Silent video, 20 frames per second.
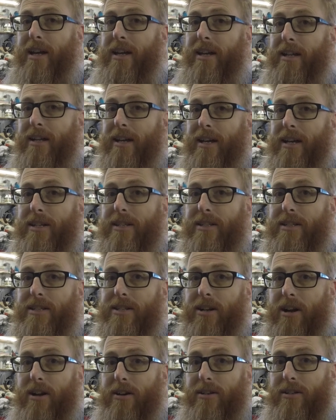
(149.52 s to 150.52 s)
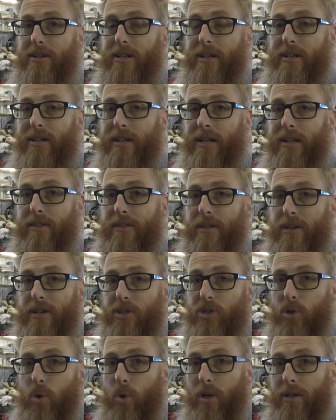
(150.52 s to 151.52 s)
in and start uh, getting things
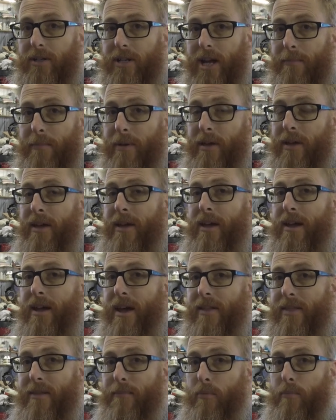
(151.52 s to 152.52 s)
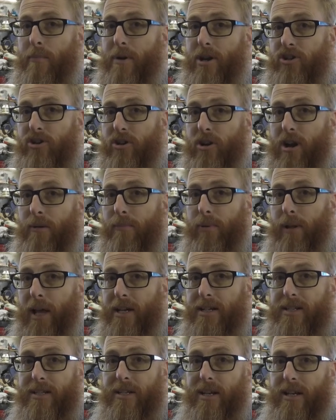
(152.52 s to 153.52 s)
torqued up and then we'll measure our
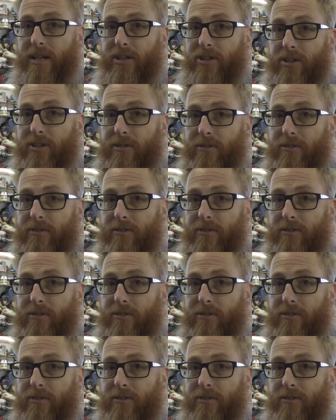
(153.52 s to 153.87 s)
plastic gauge.